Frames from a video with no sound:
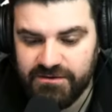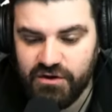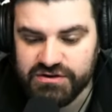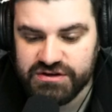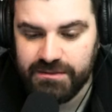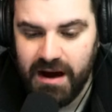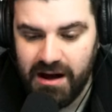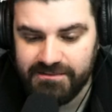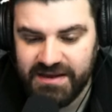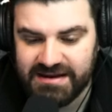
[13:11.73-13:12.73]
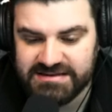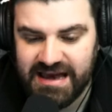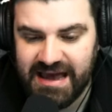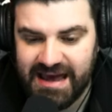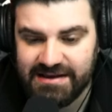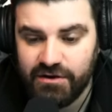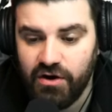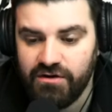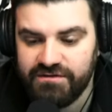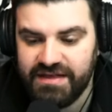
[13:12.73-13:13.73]
got some updates ahead
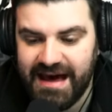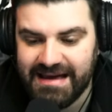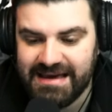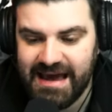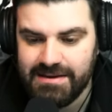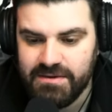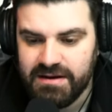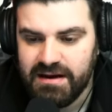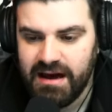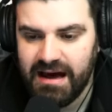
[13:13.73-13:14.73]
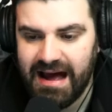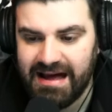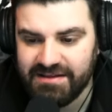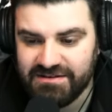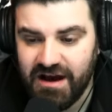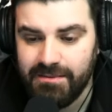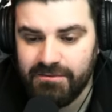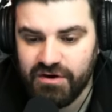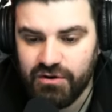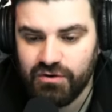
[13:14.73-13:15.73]
of that game. At the time
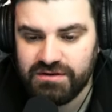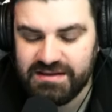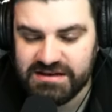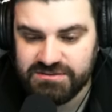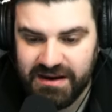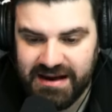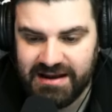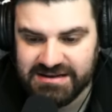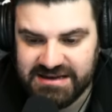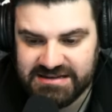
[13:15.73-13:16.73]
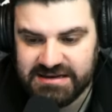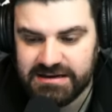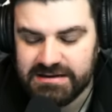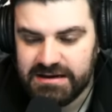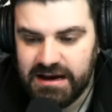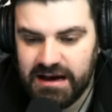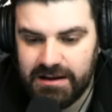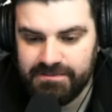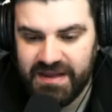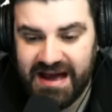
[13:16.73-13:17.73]
I'm recording this, Mikel Arteta
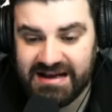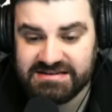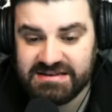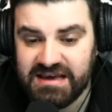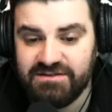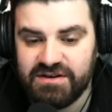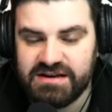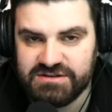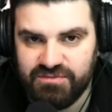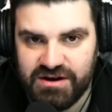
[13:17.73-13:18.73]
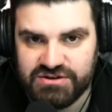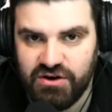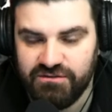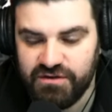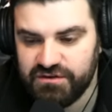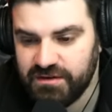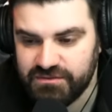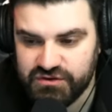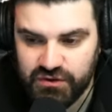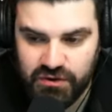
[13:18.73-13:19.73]
hasn't given his press conference. I'm
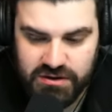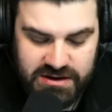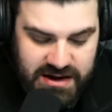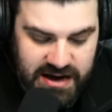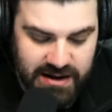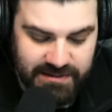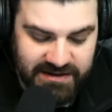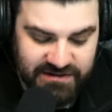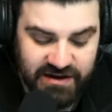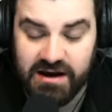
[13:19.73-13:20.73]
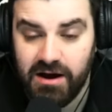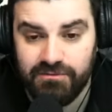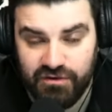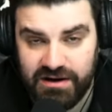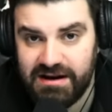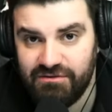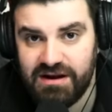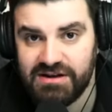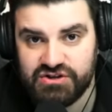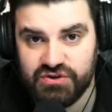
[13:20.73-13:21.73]
sure it's going to come really,
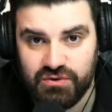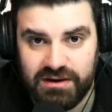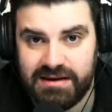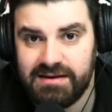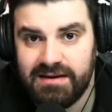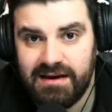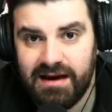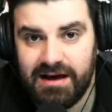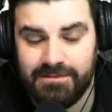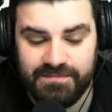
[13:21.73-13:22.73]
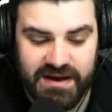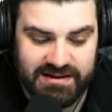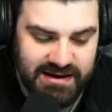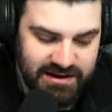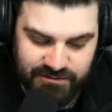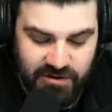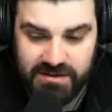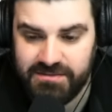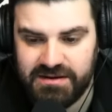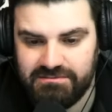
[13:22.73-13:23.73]
really shortly. And it'll
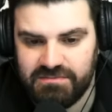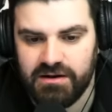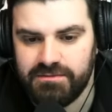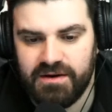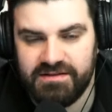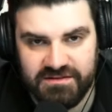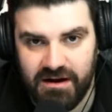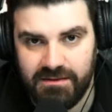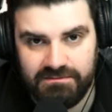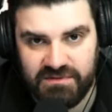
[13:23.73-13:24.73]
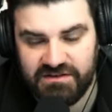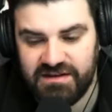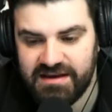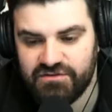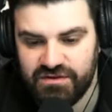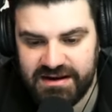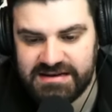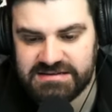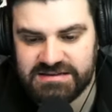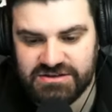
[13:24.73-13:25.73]
probably be done by the time this gets
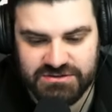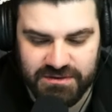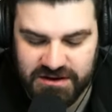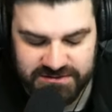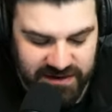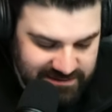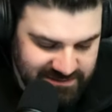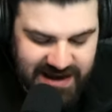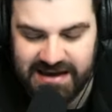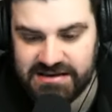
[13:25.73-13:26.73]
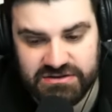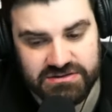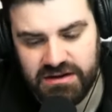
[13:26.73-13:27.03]
released, just because my days